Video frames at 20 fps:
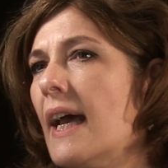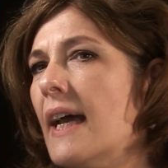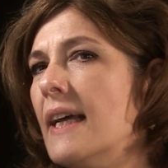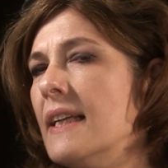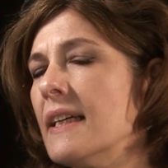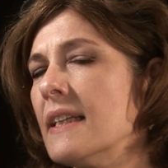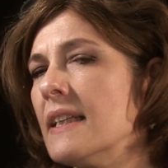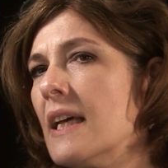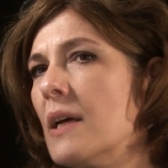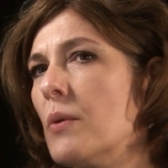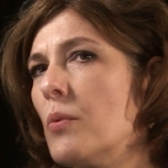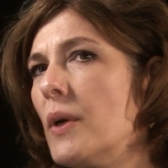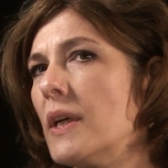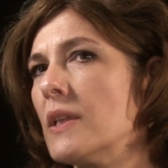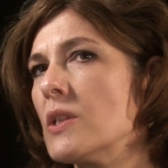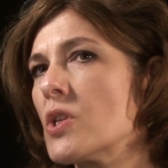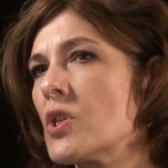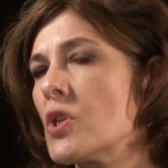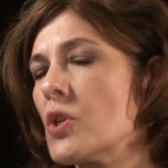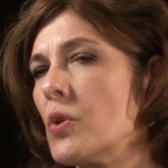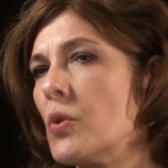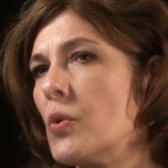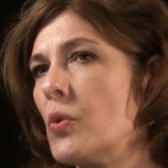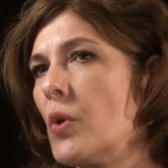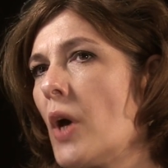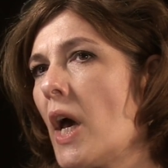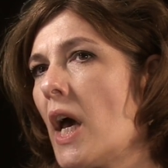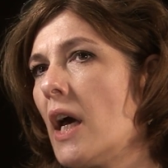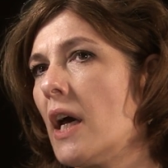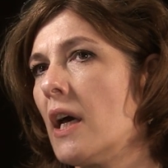And then I went
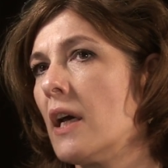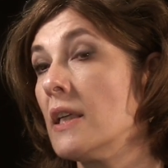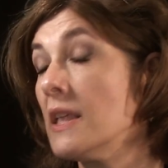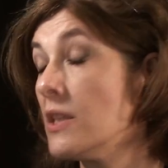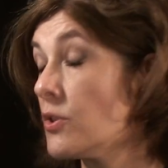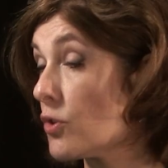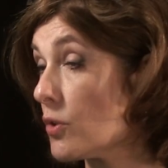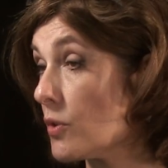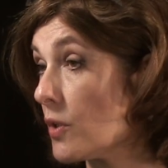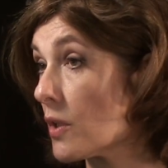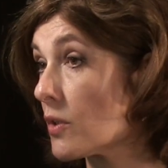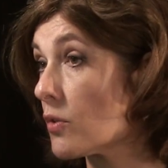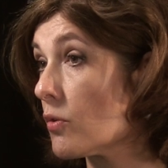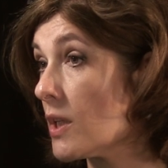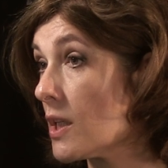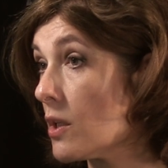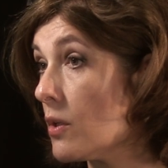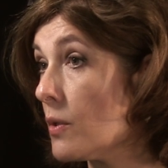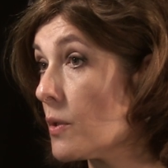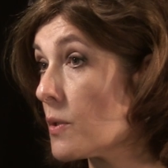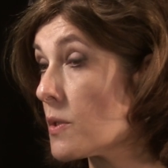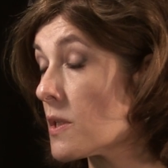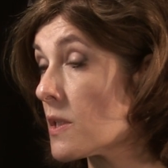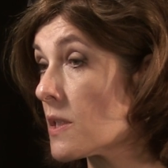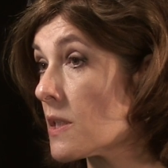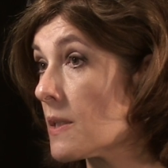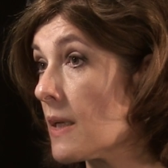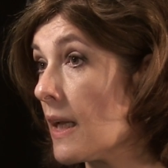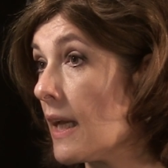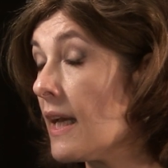to an introductory
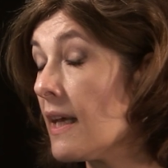course.